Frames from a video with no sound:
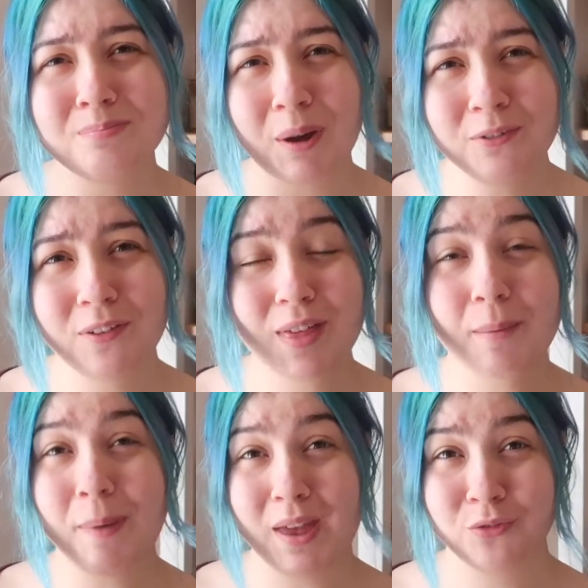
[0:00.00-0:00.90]
both of
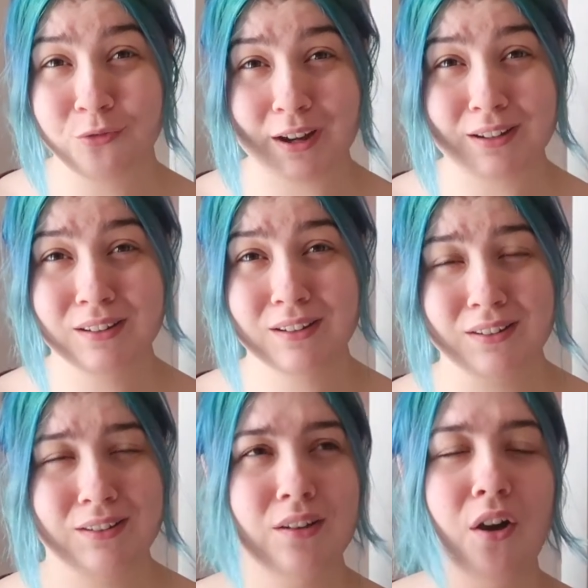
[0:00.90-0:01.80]
their best
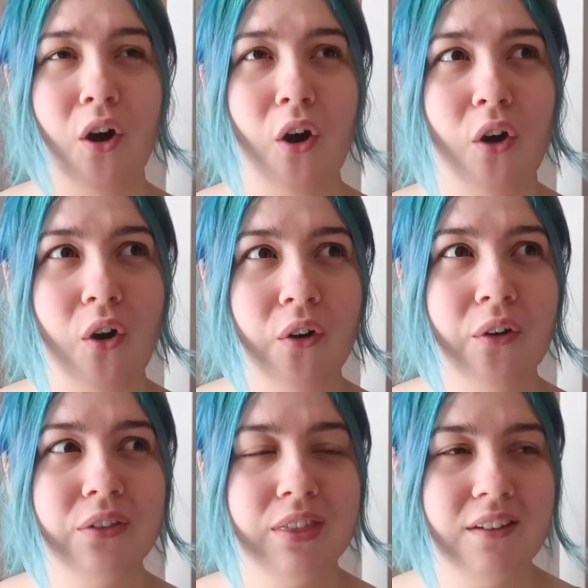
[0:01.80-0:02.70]
friends
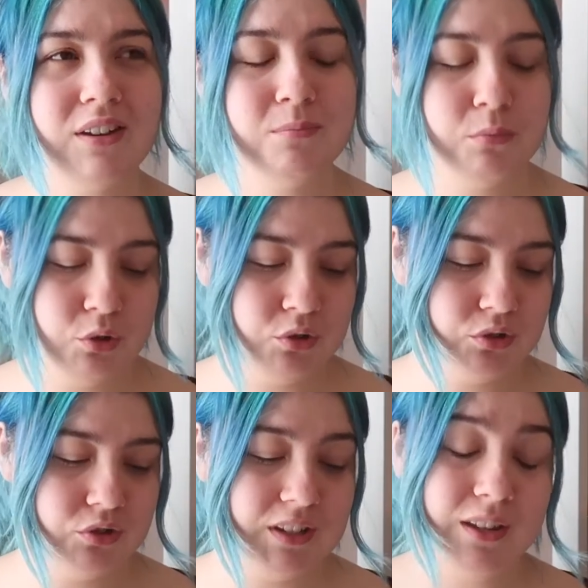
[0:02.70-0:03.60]
are very
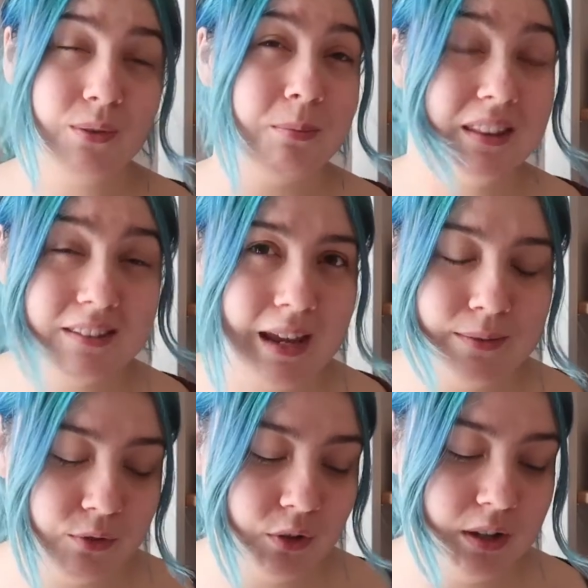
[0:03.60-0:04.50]
much giving me the
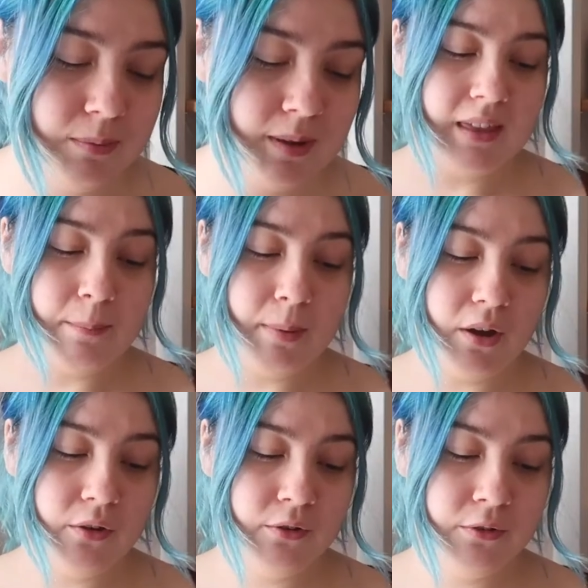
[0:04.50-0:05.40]
same vibe. They're
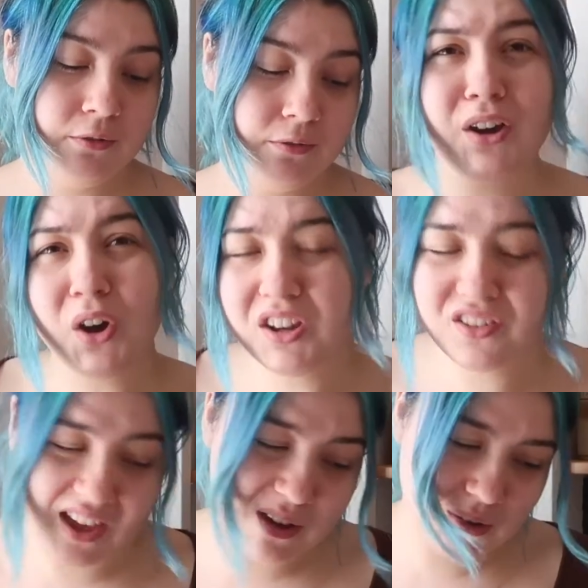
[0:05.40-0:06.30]
both
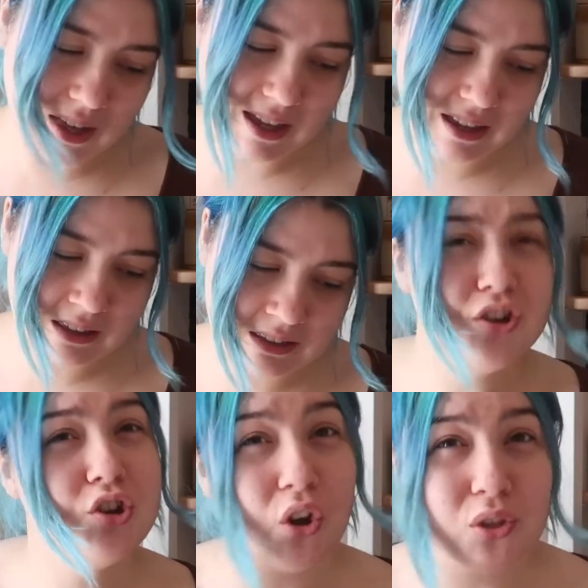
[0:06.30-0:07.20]
kind of outcasts,
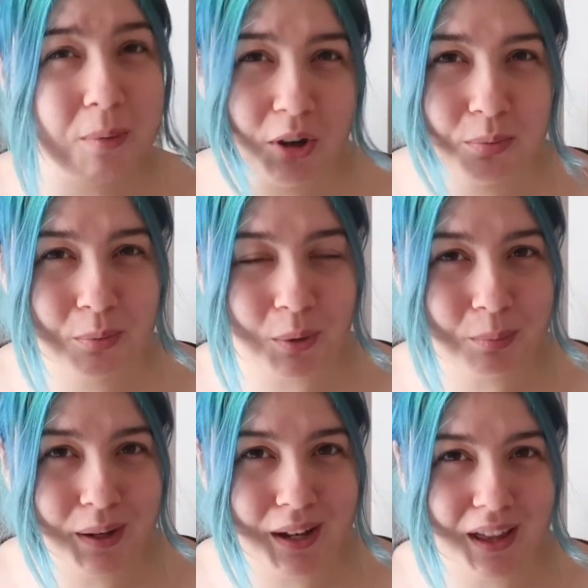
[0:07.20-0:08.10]
not the most
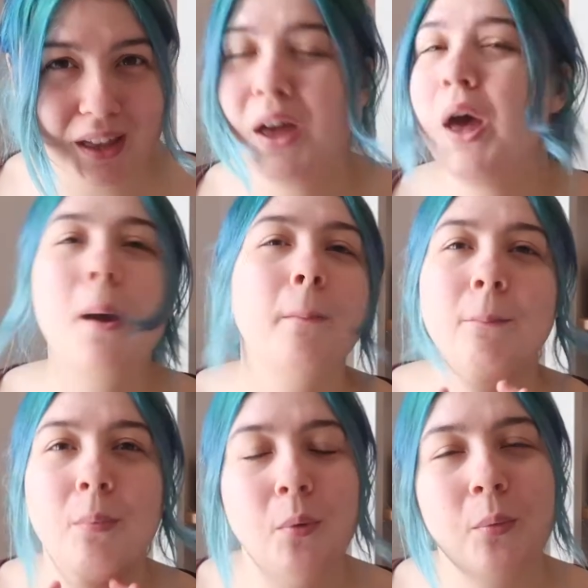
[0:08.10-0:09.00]
popular,
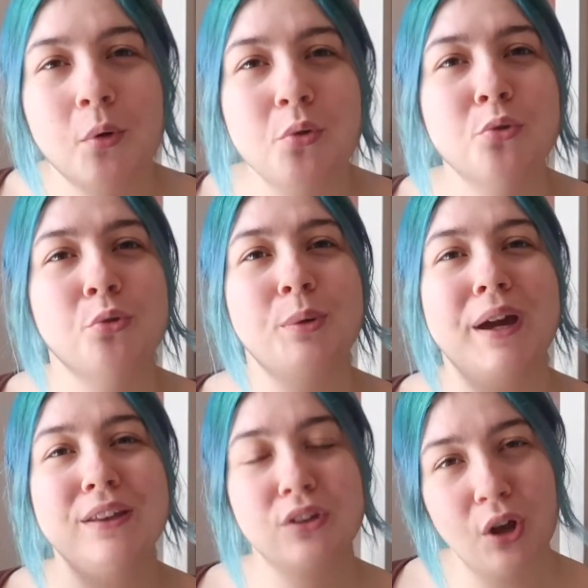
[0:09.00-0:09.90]
but will
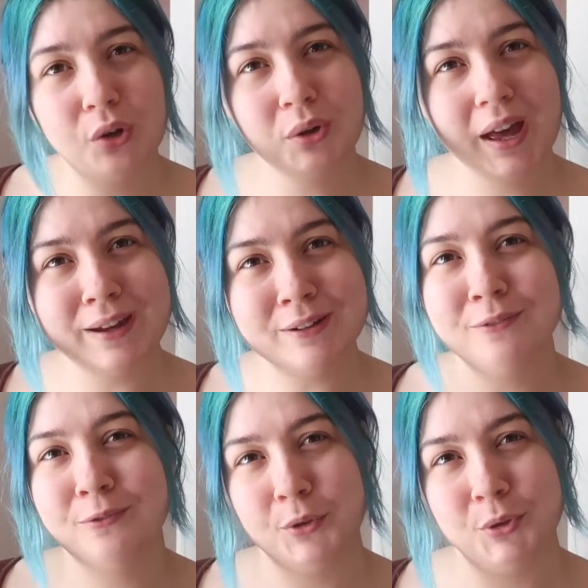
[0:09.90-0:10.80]
always look
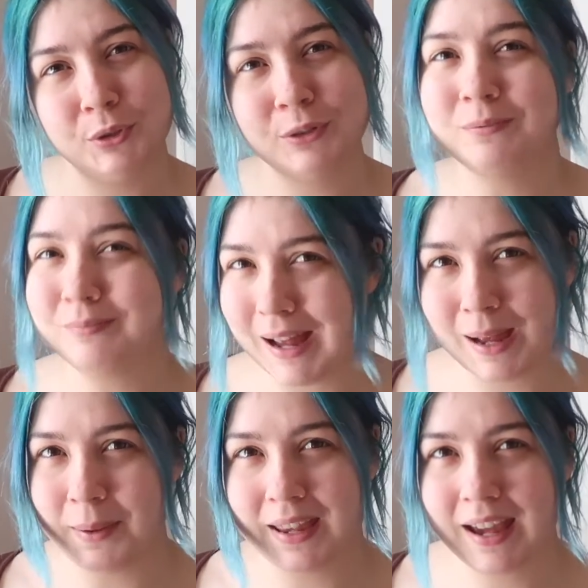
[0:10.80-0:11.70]
out for
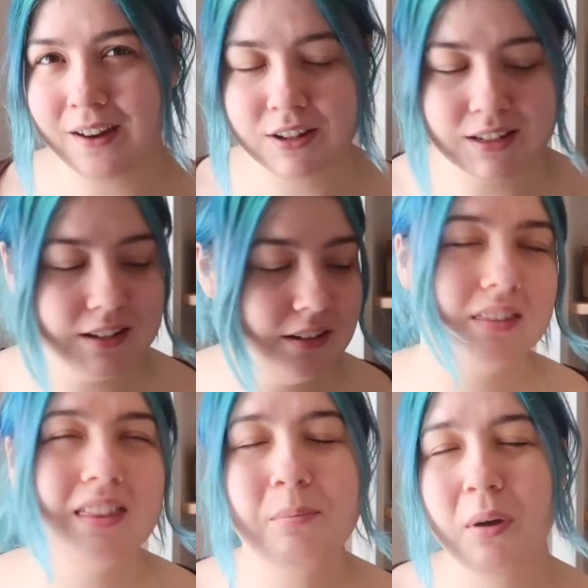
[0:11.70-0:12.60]
our main character.
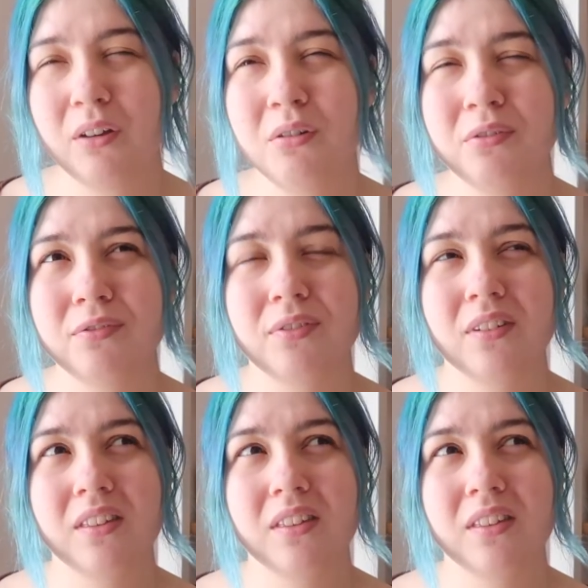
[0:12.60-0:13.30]
They're both